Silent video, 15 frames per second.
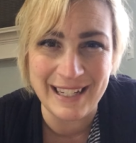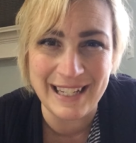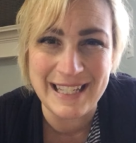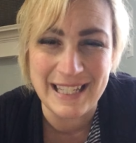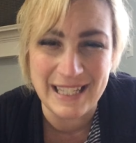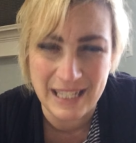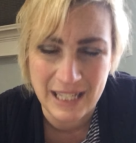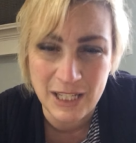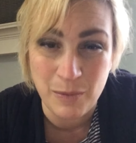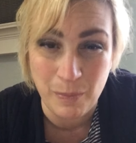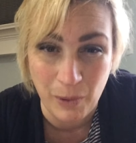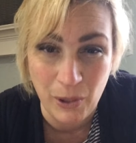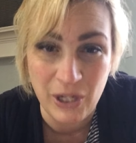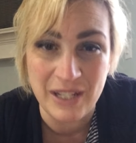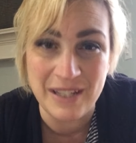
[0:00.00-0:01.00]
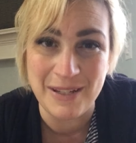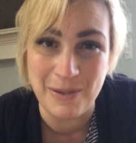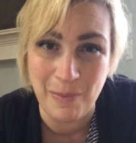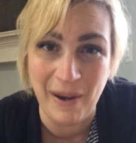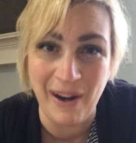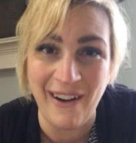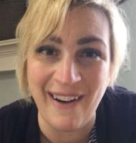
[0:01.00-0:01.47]
Because it's his burden to
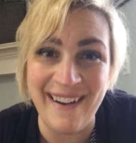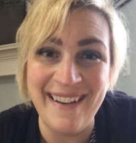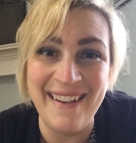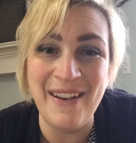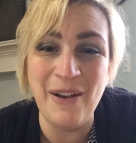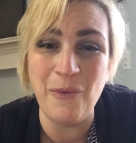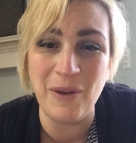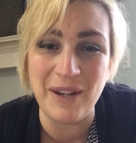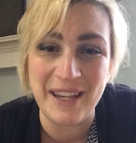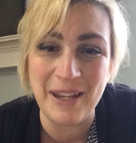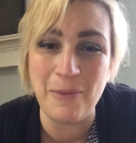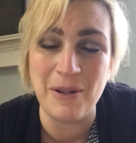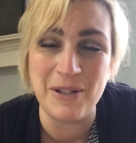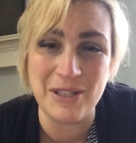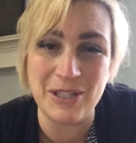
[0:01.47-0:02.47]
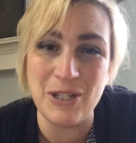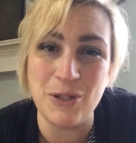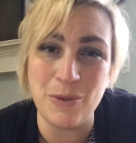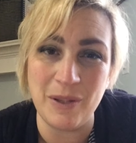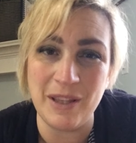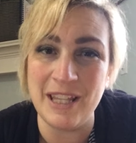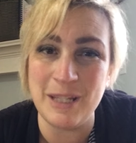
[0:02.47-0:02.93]
bear what he wants to
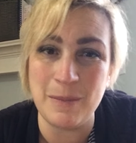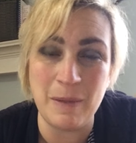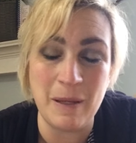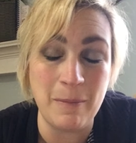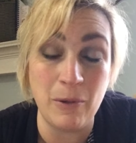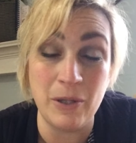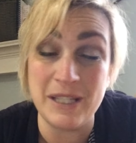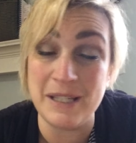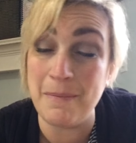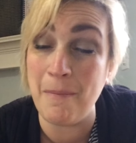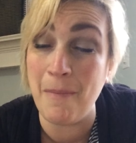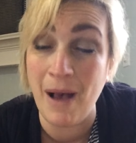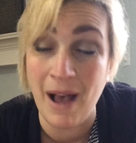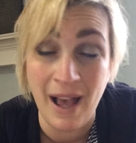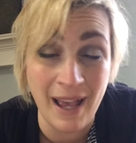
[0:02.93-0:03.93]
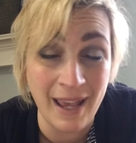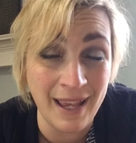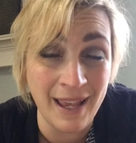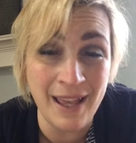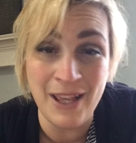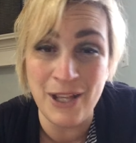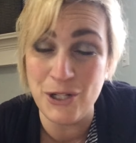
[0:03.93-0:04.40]
do with his people. It's
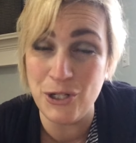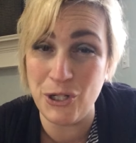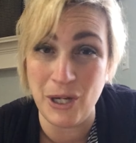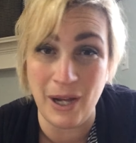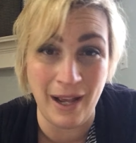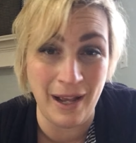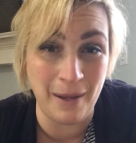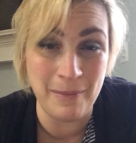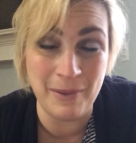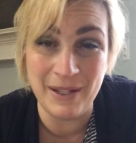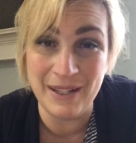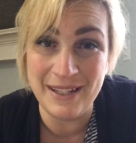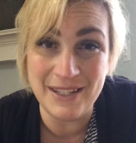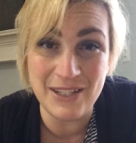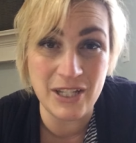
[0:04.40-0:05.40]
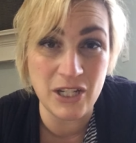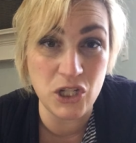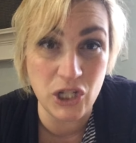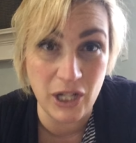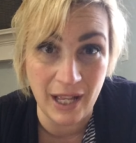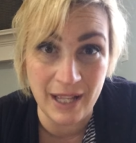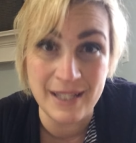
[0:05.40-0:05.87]
my job to
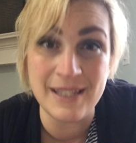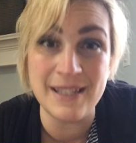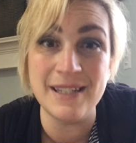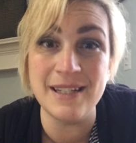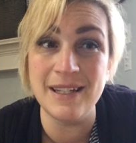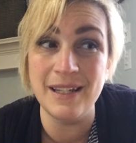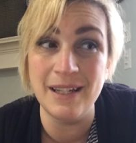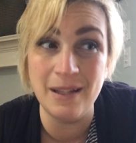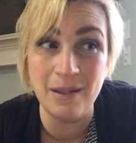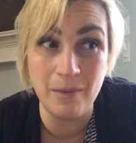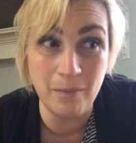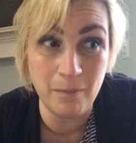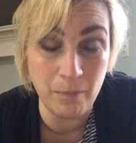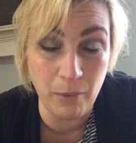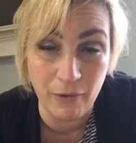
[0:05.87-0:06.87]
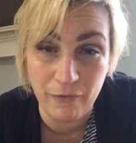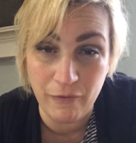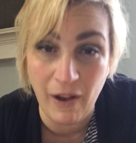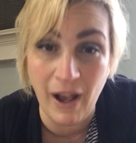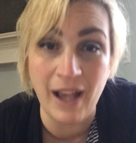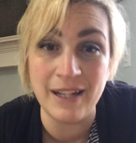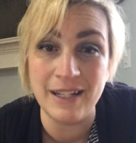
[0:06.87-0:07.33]
just
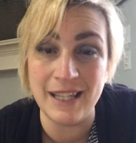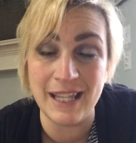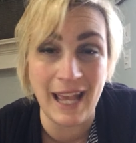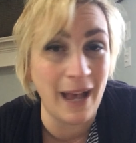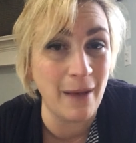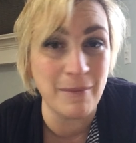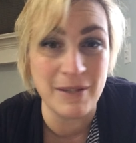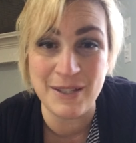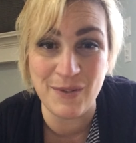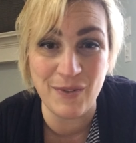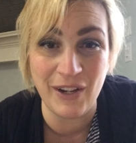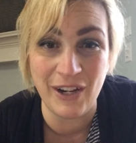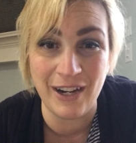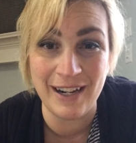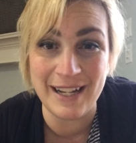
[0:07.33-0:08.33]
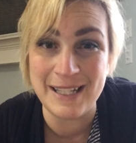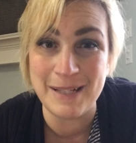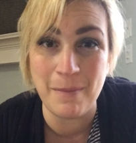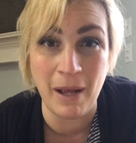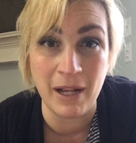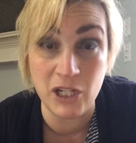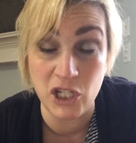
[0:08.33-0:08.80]
provide the atmosphere. It's
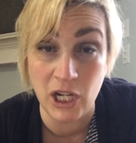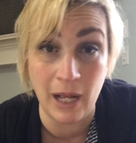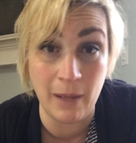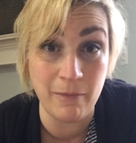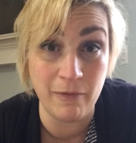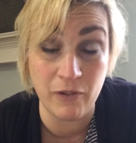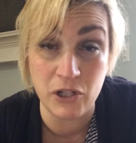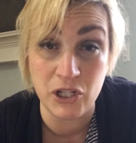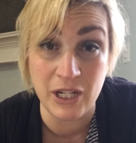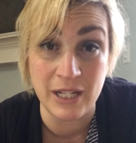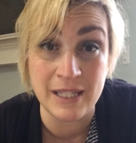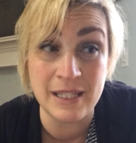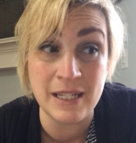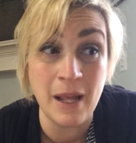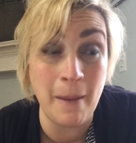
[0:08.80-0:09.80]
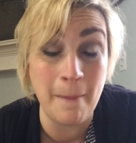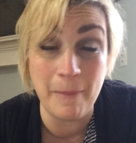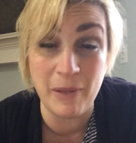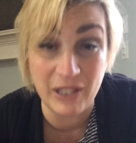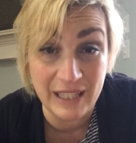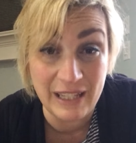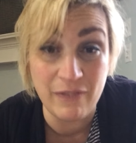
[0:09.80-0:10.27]
my job for just
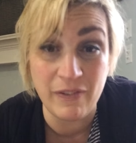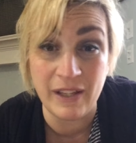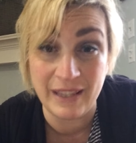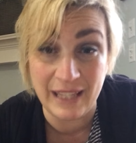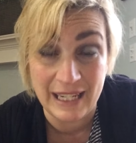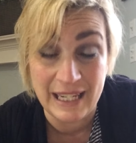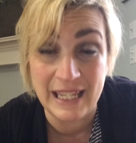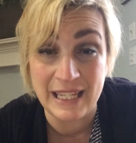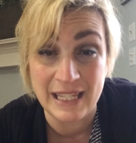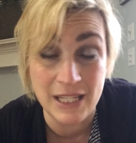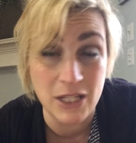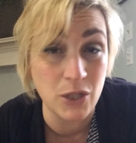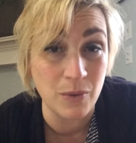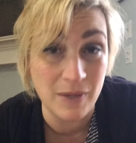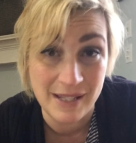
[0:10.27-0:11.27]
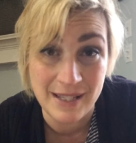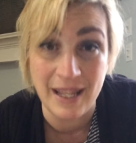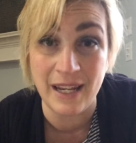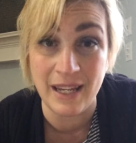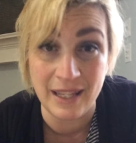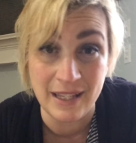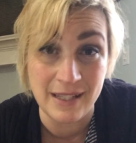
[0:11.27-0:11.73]
believing that he is who he
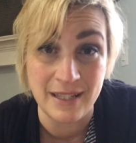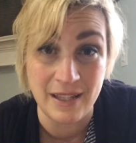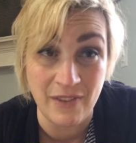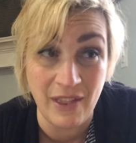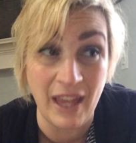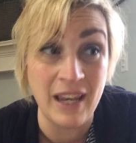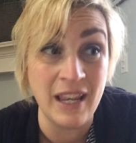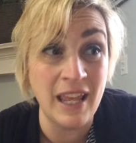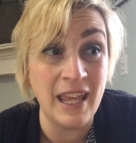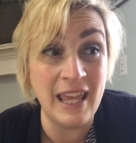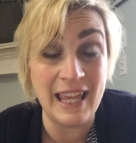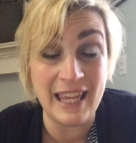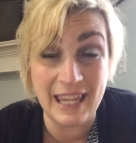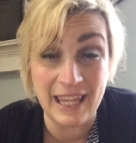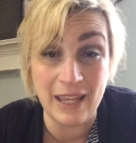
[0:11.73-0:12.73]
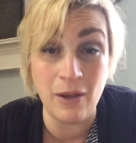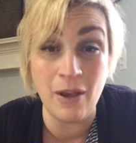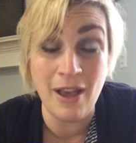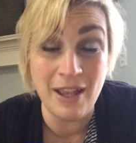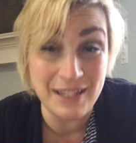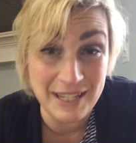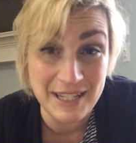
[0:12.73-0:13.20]
said he is and that he
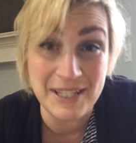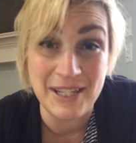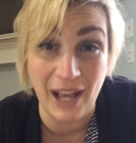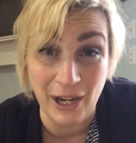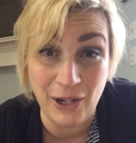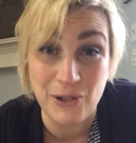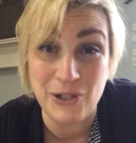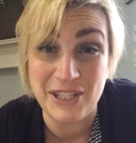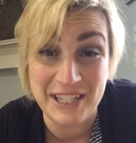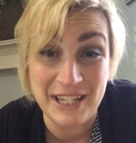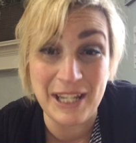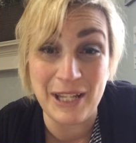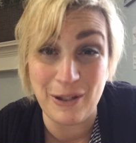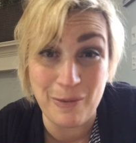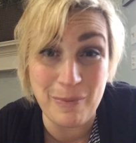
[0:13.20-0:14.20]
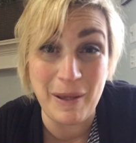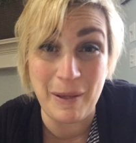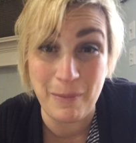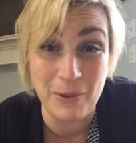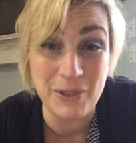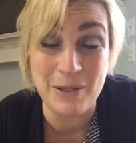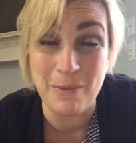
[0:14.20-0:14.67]
desires to heal
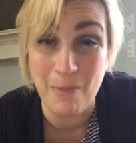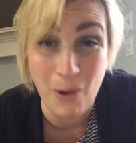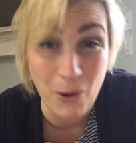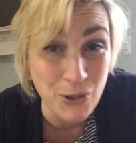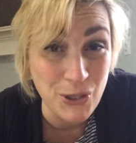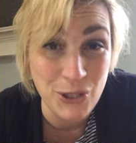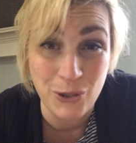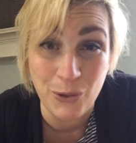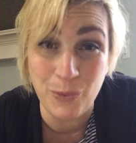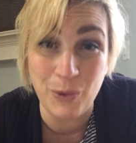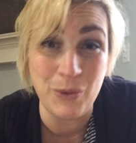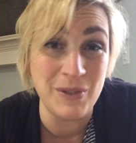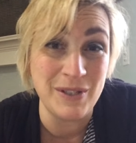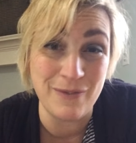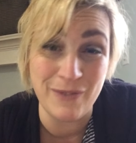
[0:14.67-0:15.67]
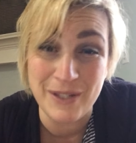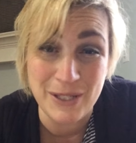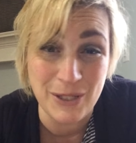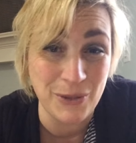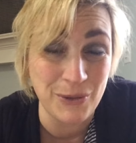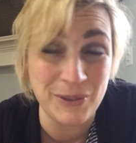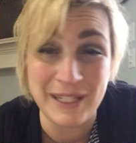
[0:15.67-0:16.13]
people's emotional wounds,
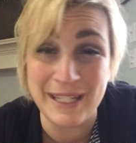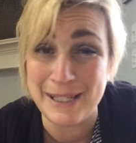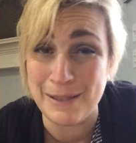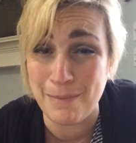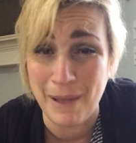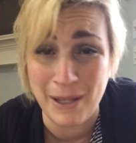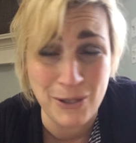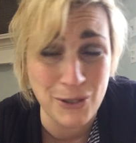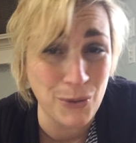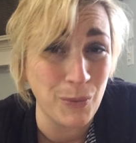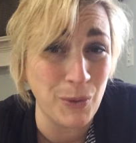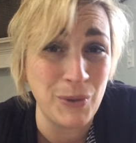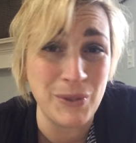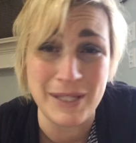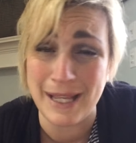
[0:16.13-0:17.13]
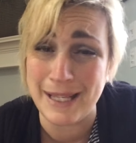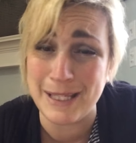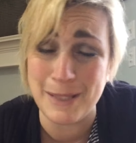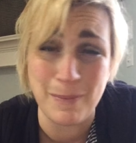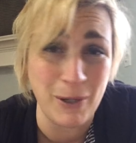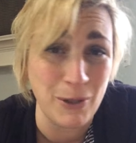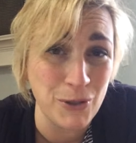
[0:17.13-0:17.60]
physical needs, mental wounds, and
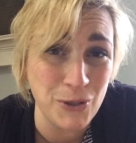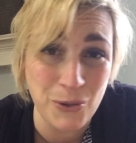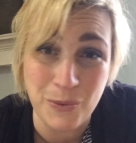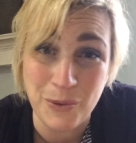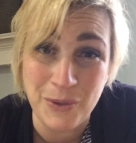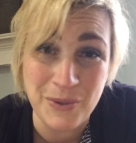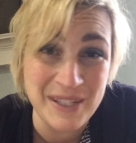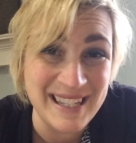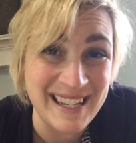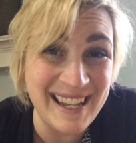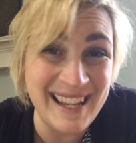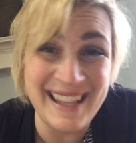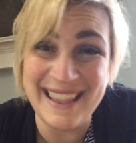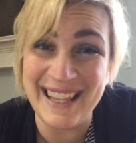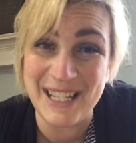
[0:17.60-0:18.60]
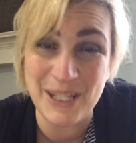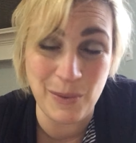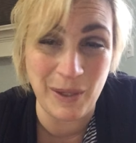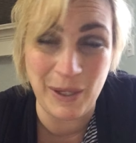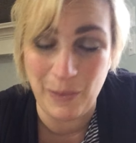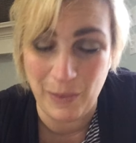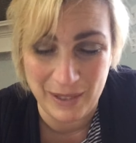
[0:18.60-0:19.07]
spiritual wounds. That's
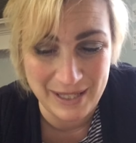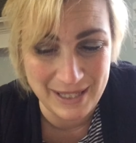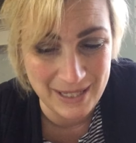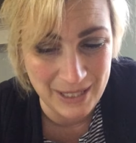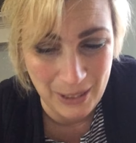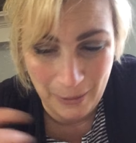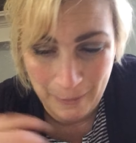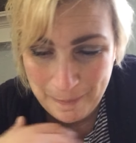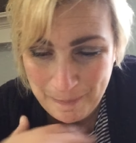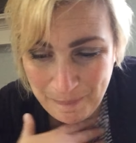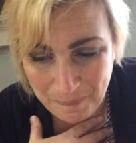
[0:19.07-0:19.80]
what he wants to do.